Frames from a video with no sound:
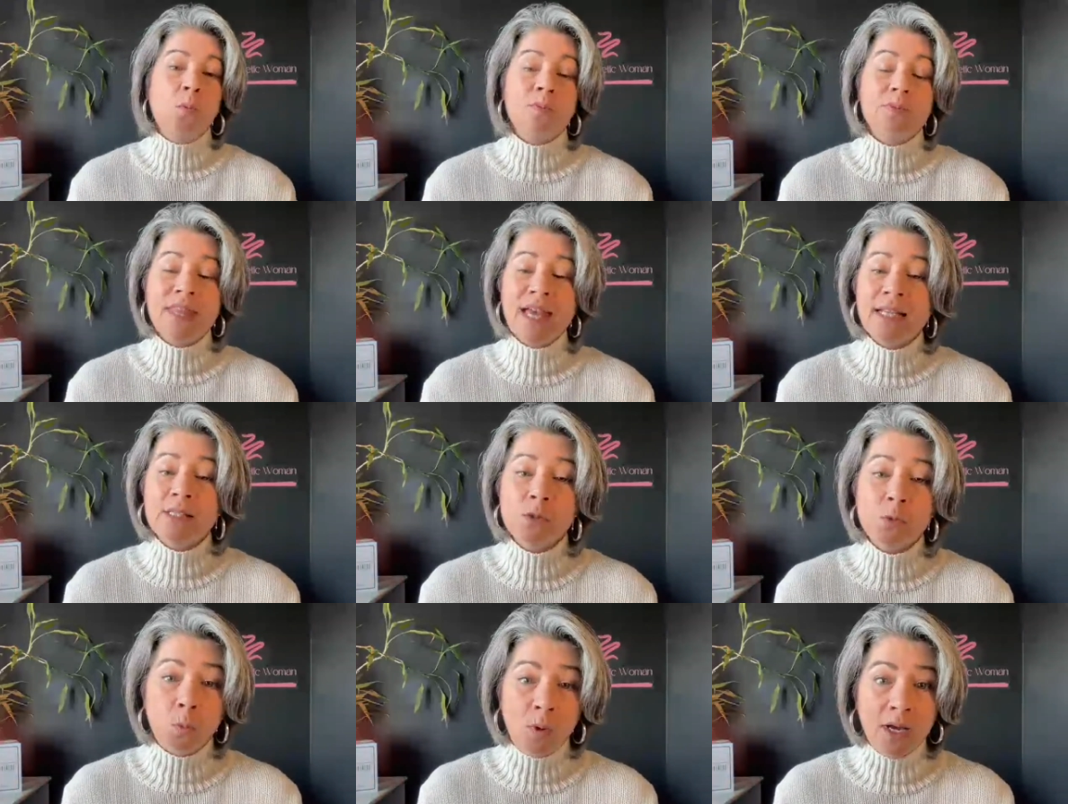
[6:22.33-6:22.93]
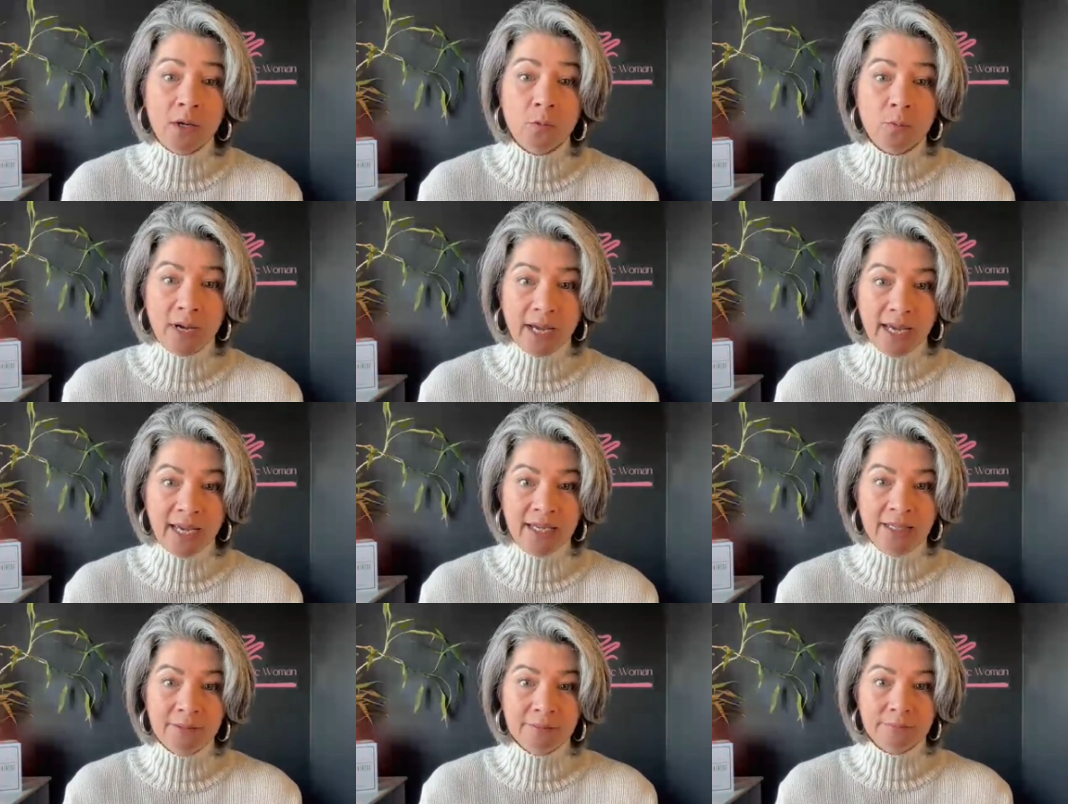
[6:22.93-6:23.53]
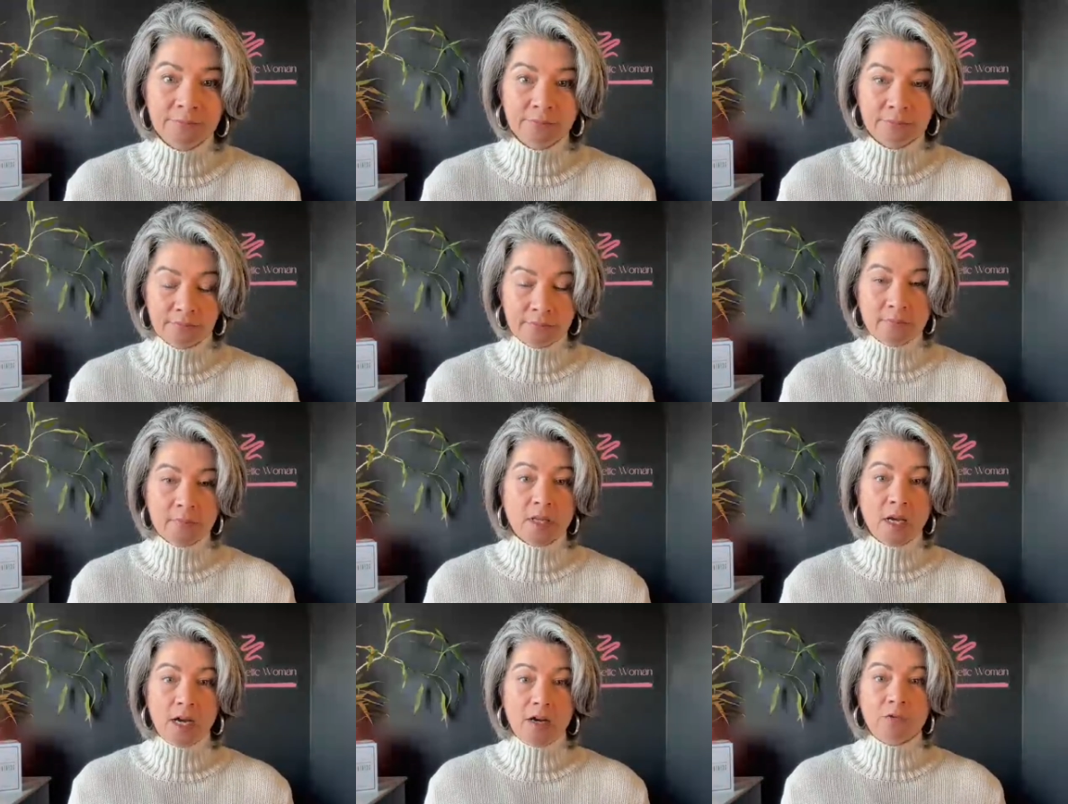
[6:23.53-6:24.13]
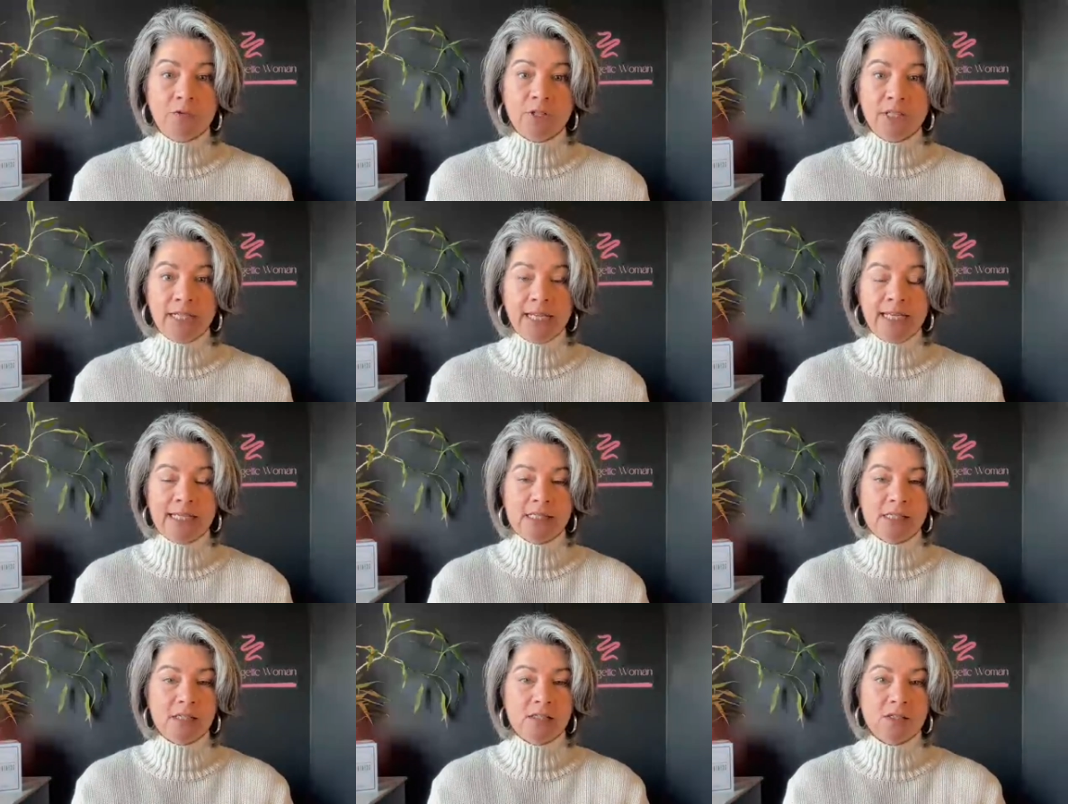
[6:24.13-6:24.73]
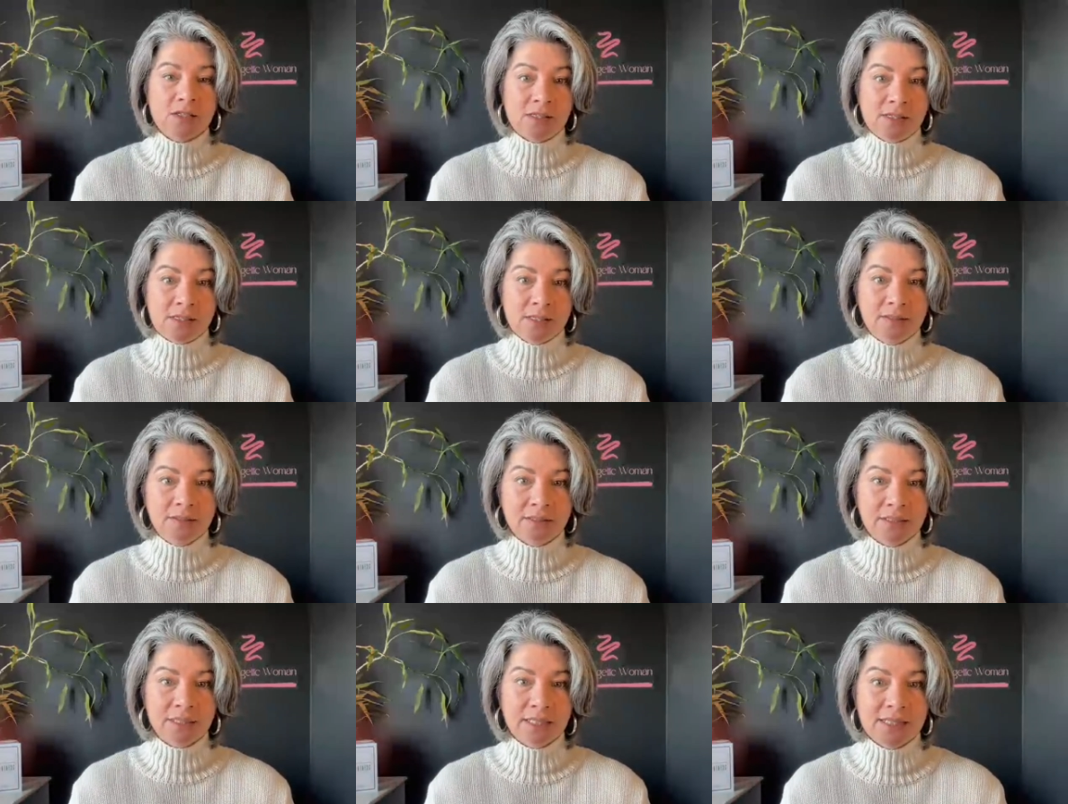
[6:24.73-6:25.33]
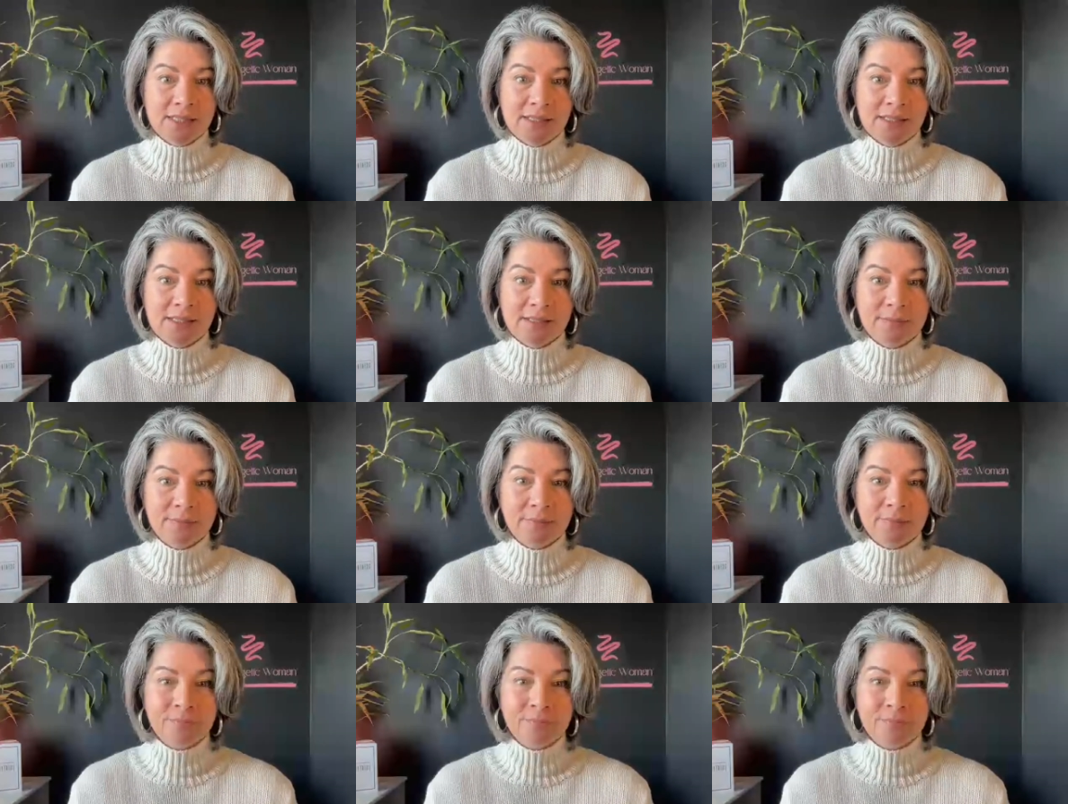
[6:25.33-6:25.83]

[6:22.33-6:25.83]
That's one way of connecting to stillness.